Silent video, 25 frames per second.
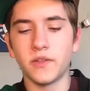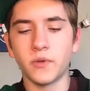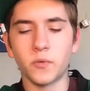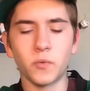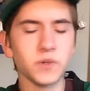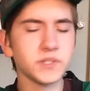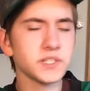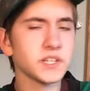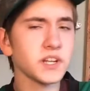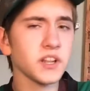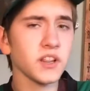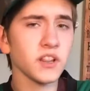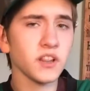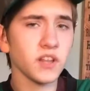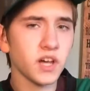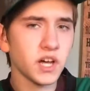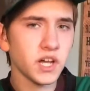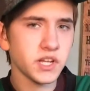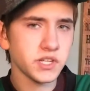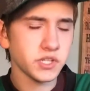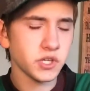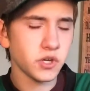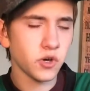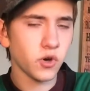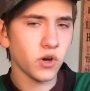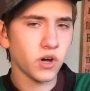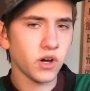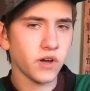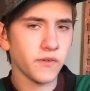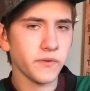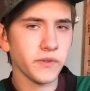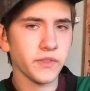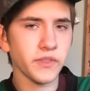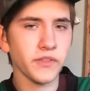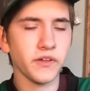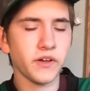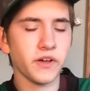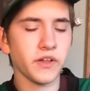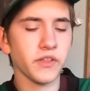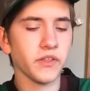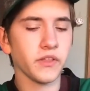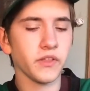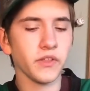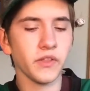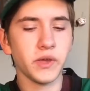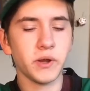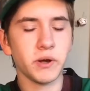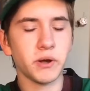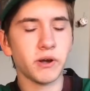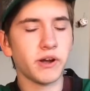There wasn't a lot to go off on, on the
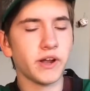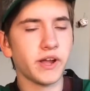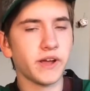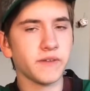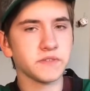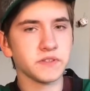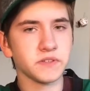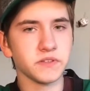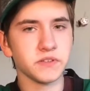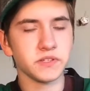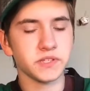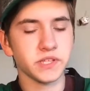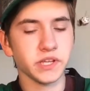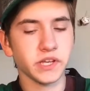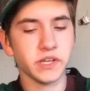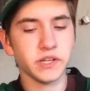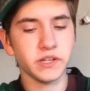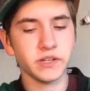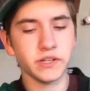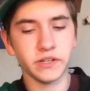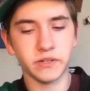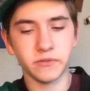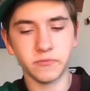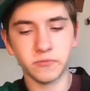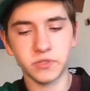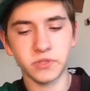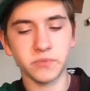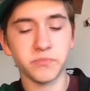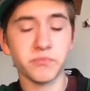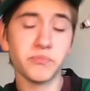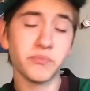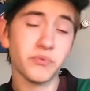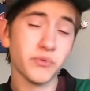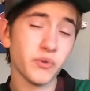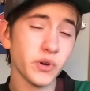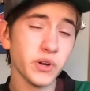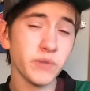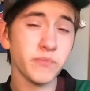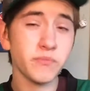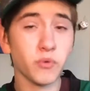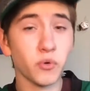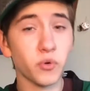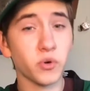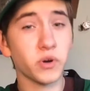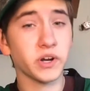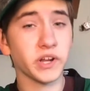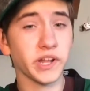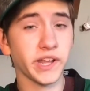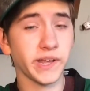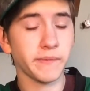later halves of the second, and it was a pretty
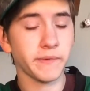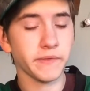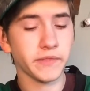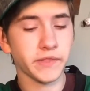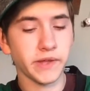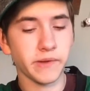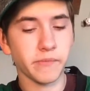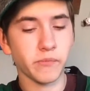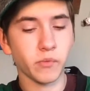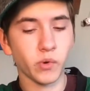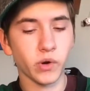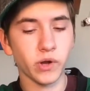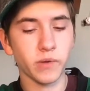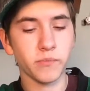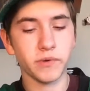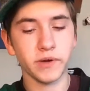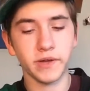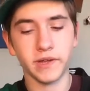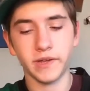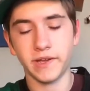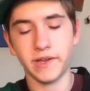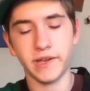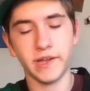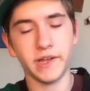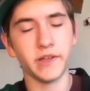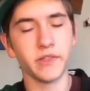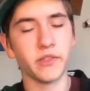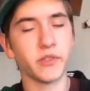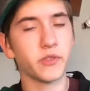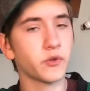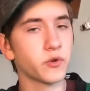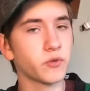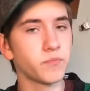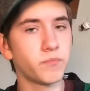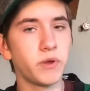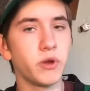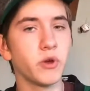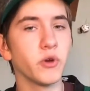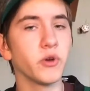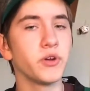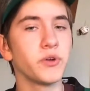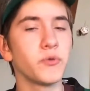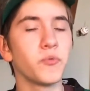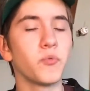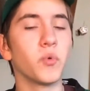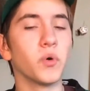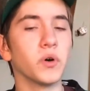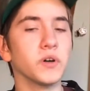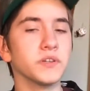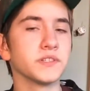boring game at that point. But hey, the third
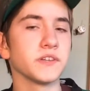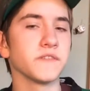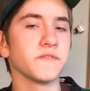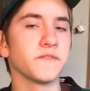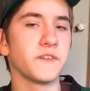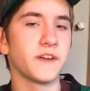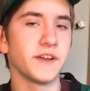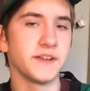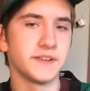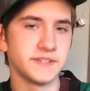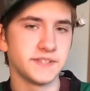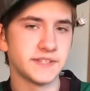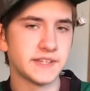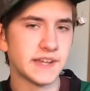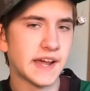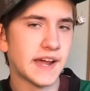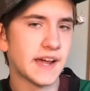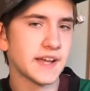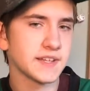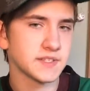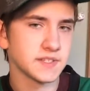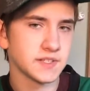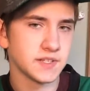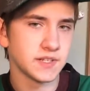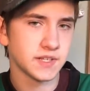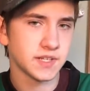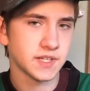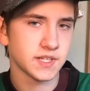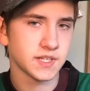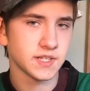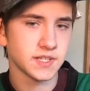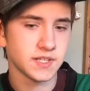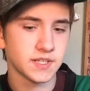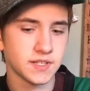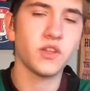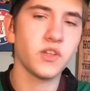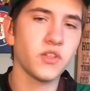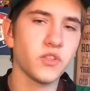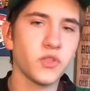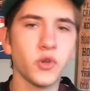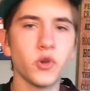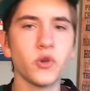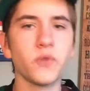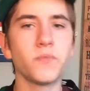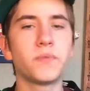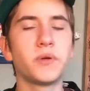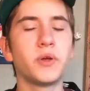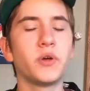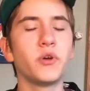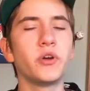period was fantastic.
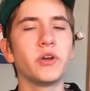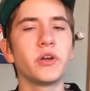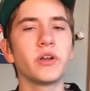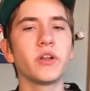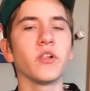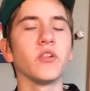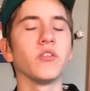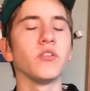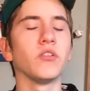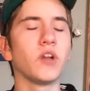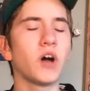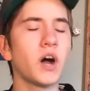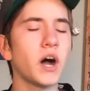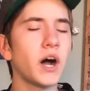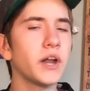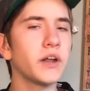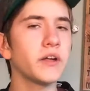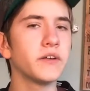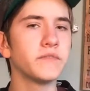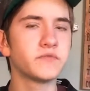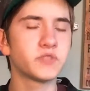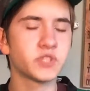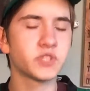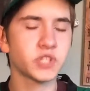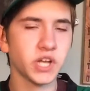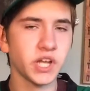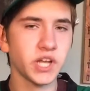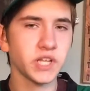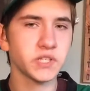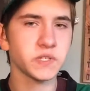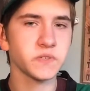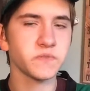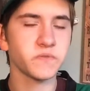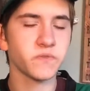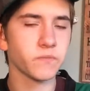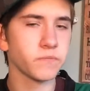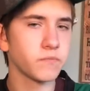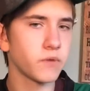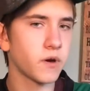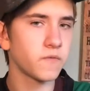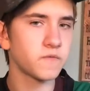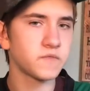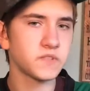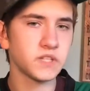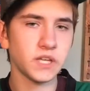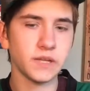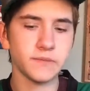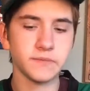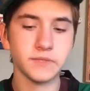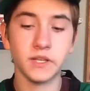Third period, a lot of chances from both
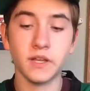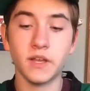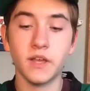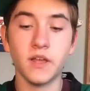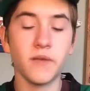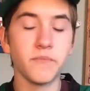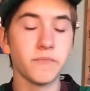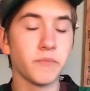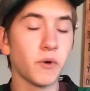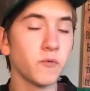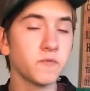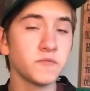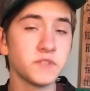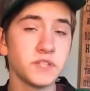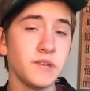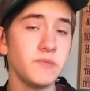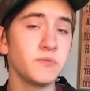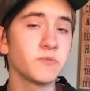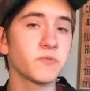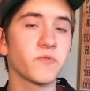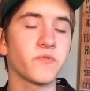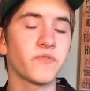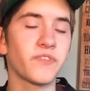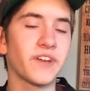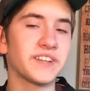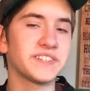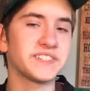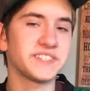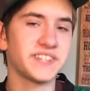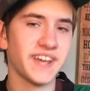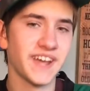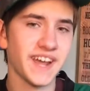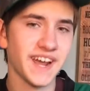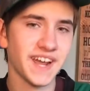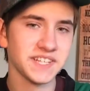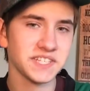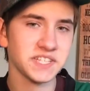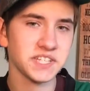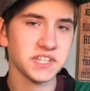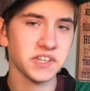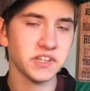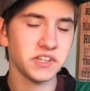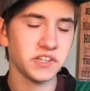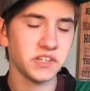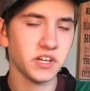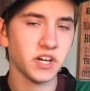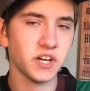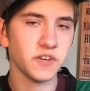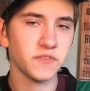teams. Both teams were fantastic in the